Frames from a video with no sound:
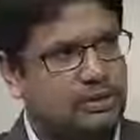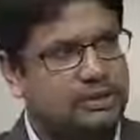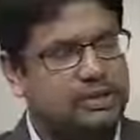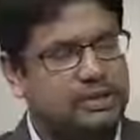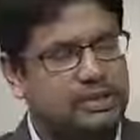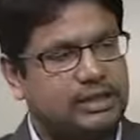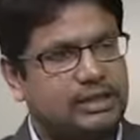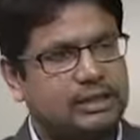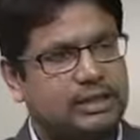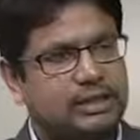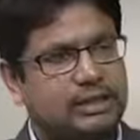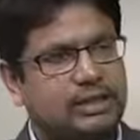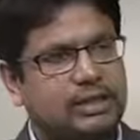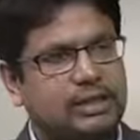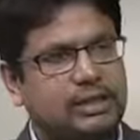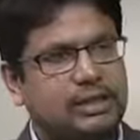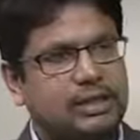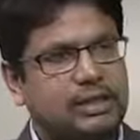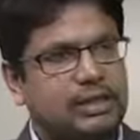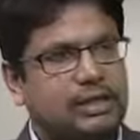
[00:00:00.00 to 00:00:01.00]
is needed
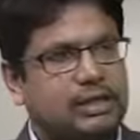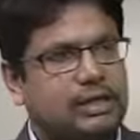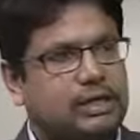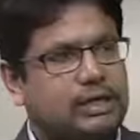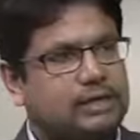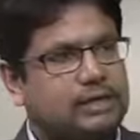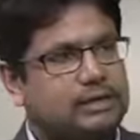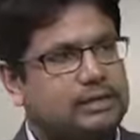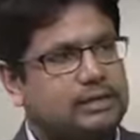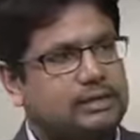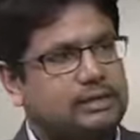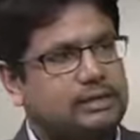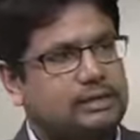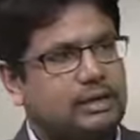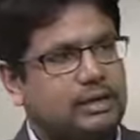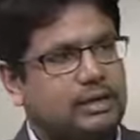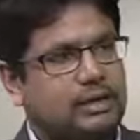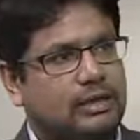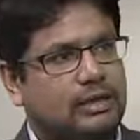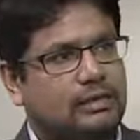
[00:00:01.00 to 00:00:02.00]
is
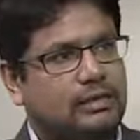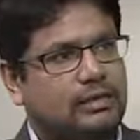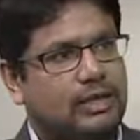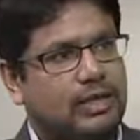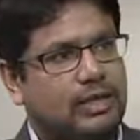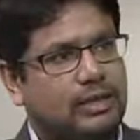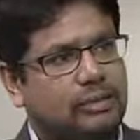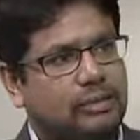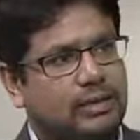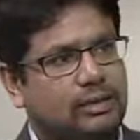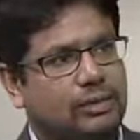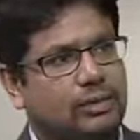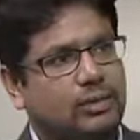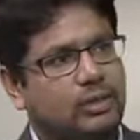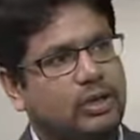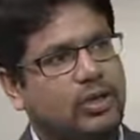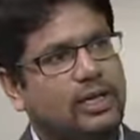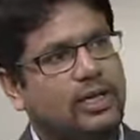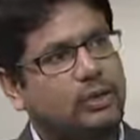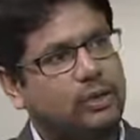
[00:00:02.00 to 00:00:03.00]
being able to
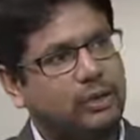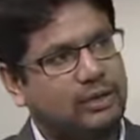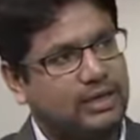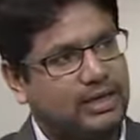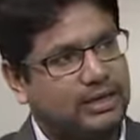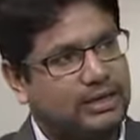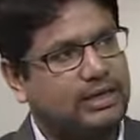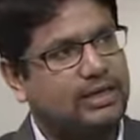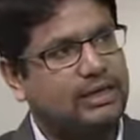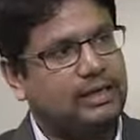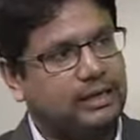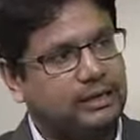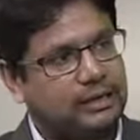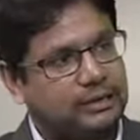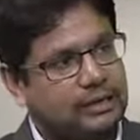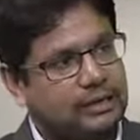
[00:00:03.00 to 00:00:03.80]
collate all that data.